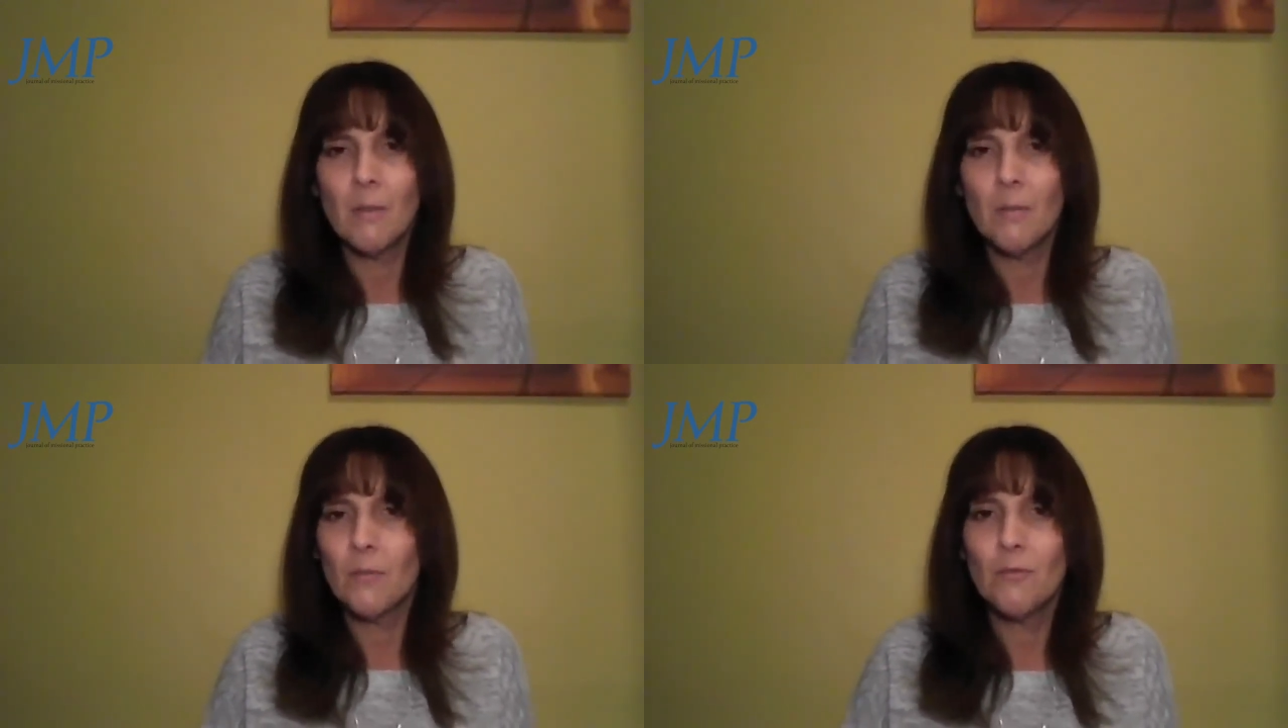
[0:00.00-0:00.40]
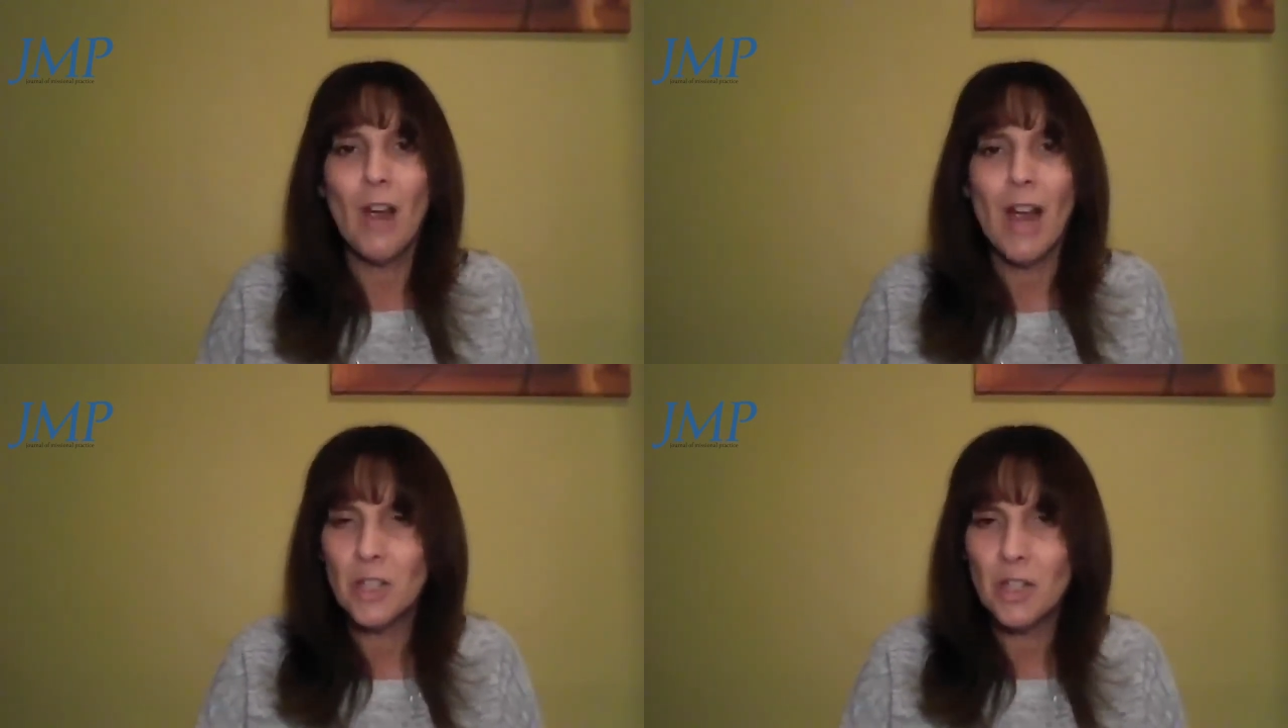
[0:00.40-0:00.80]

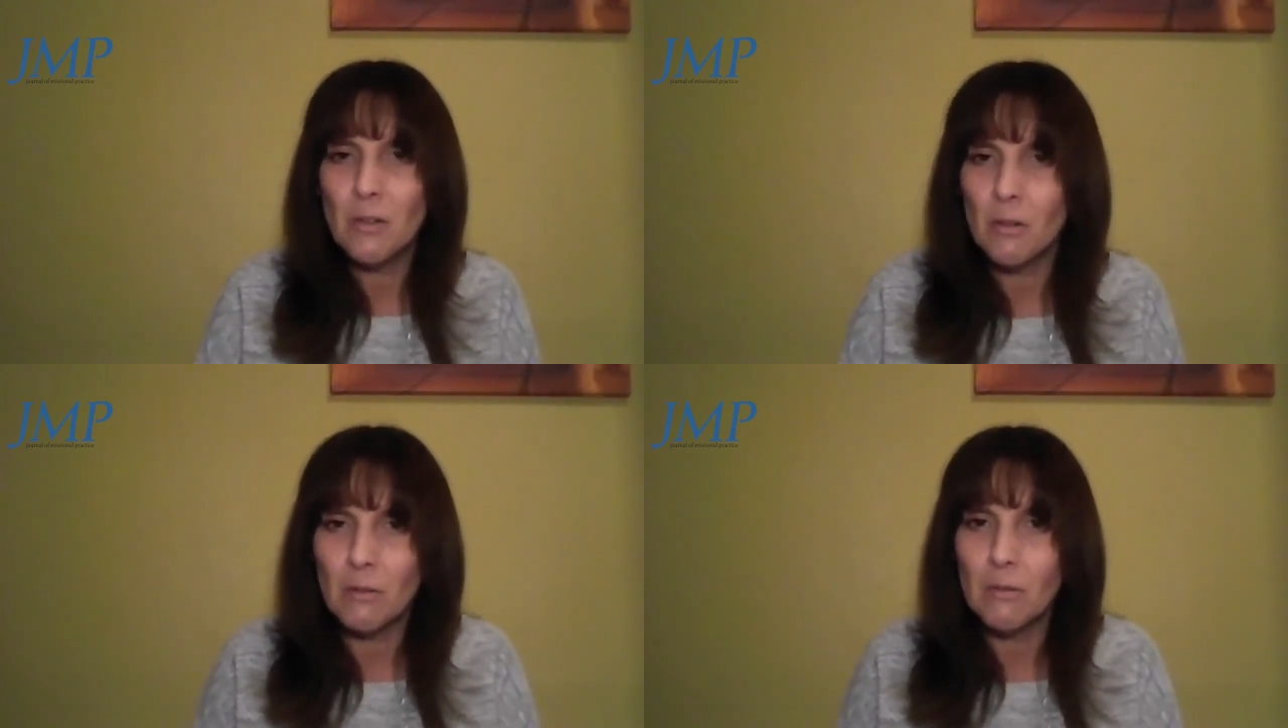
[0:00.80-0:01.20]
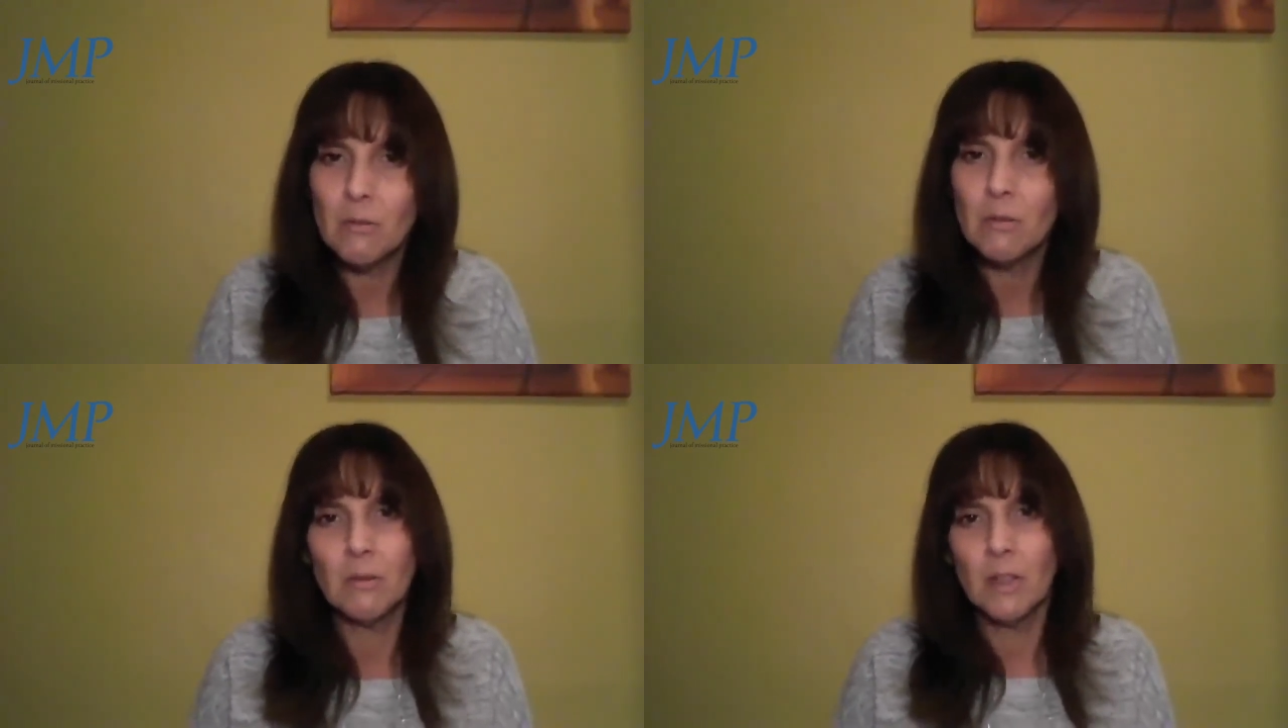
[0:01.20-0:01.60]

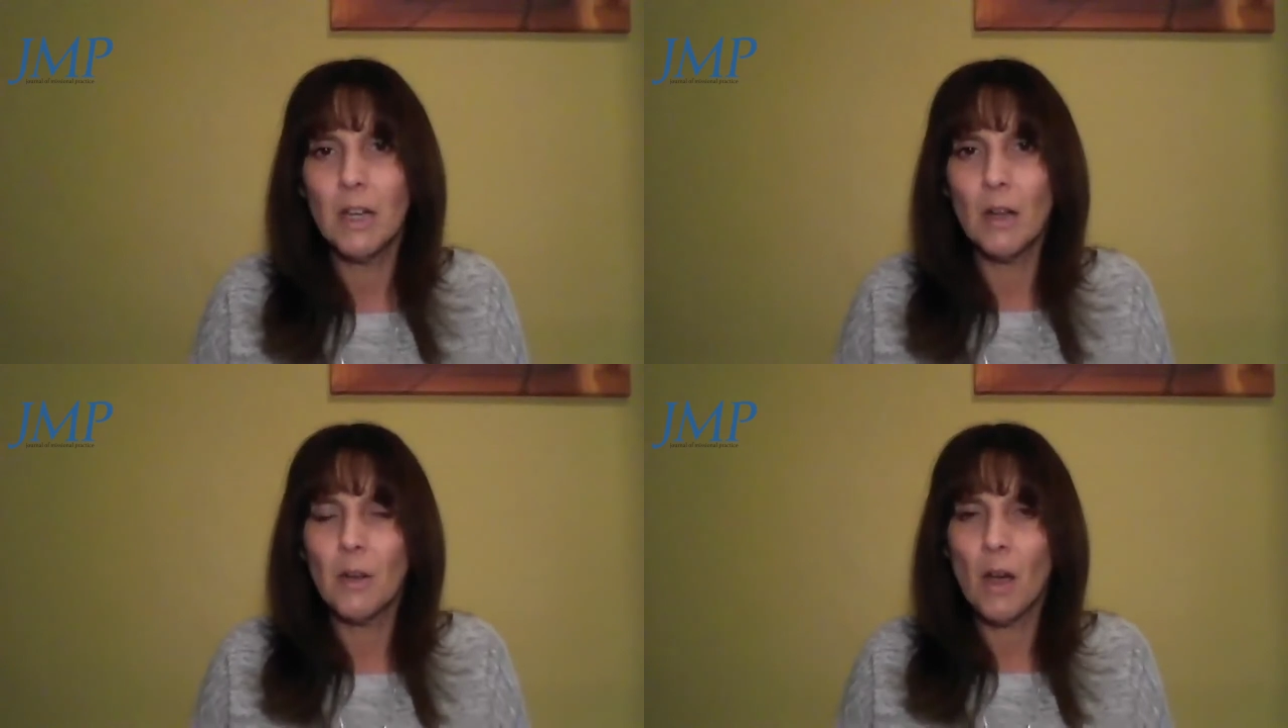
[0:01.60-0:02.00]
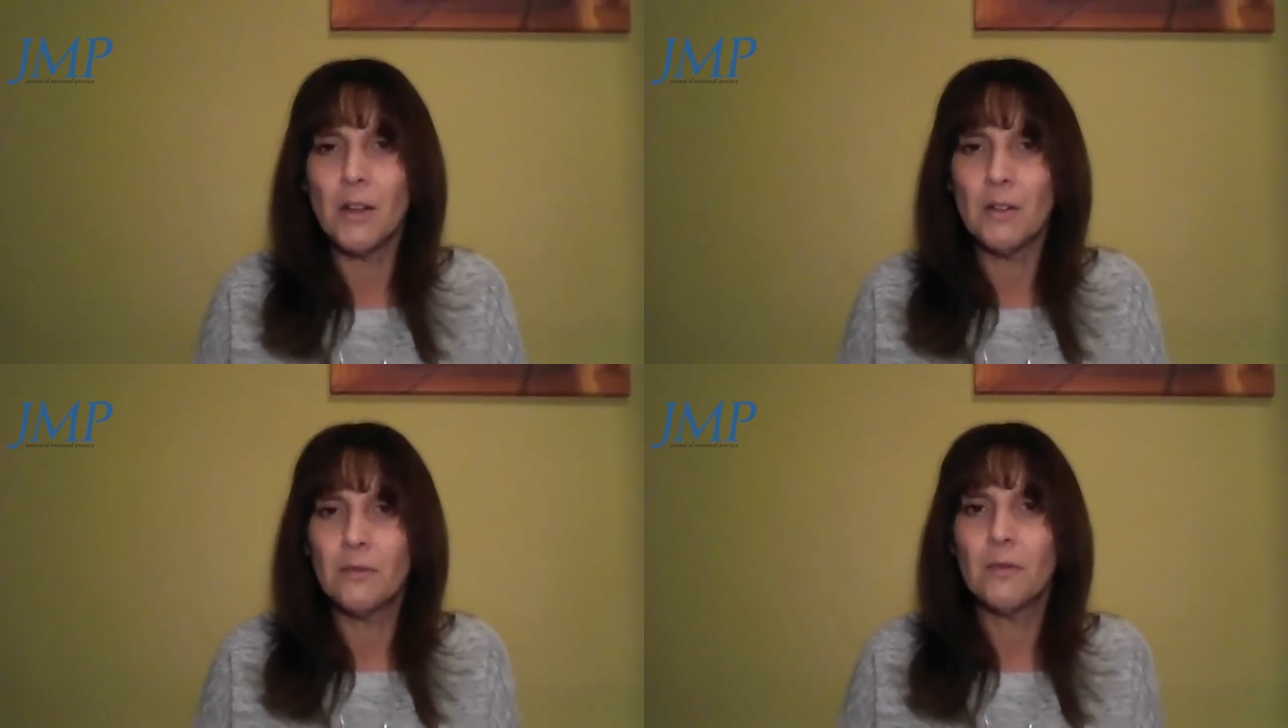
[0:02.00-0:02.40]
rational, you know,
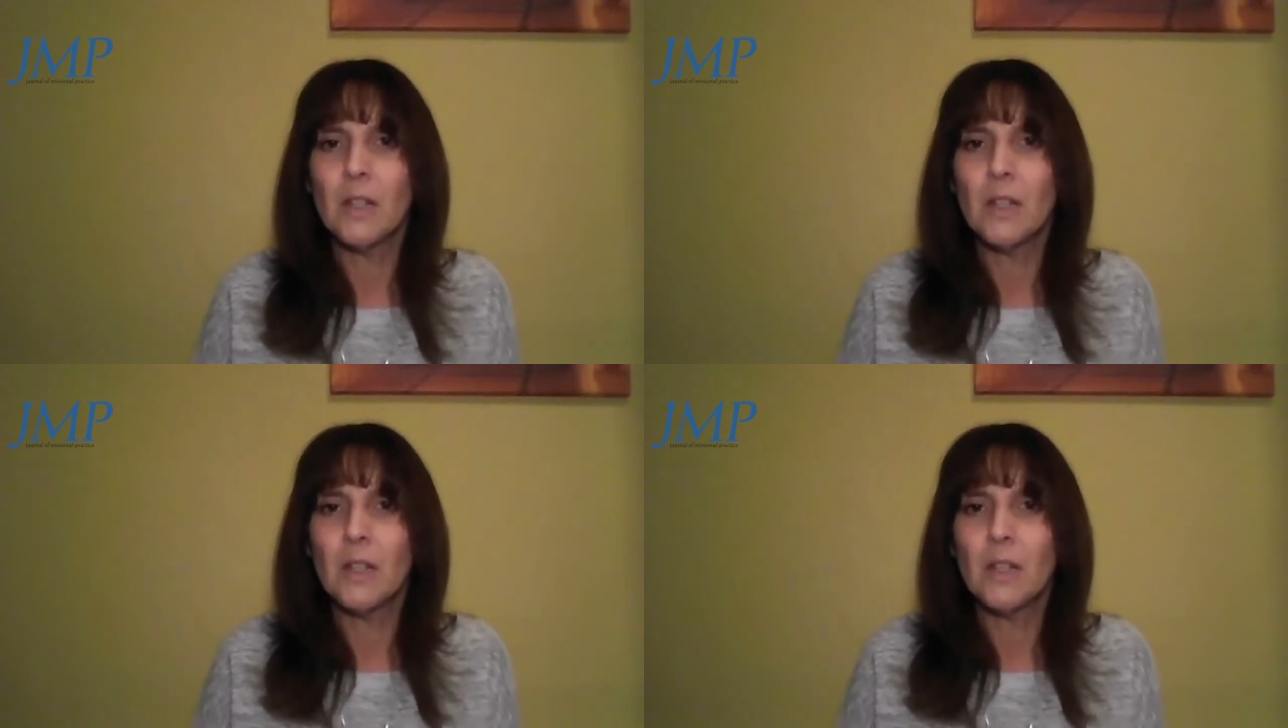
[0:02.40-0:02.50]
kind of